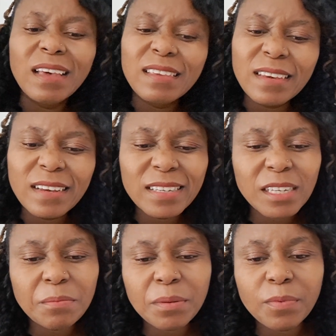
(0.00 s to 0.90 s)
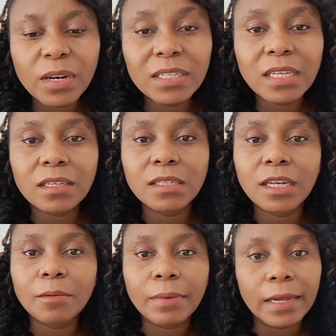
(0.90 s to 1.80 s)
Yeah, some people are
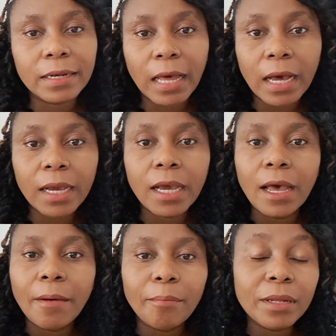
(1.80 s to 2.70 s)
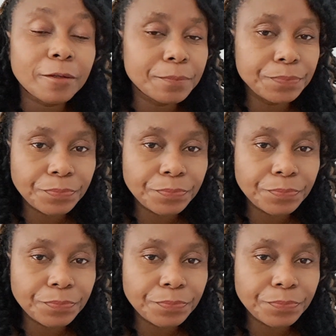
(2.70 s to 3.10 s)
succeeding by luck, but